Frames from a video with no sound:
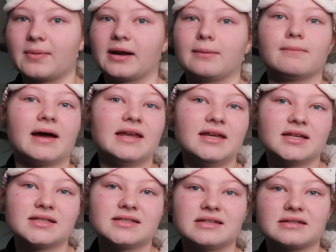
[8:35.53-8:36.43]
but I might
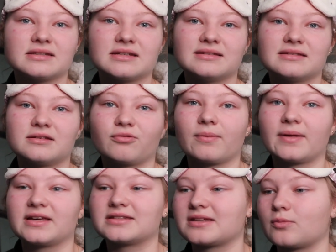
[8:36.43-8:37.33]
need assistance from
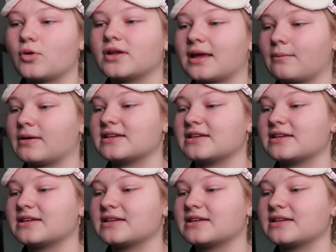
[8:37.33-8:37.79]
like someone like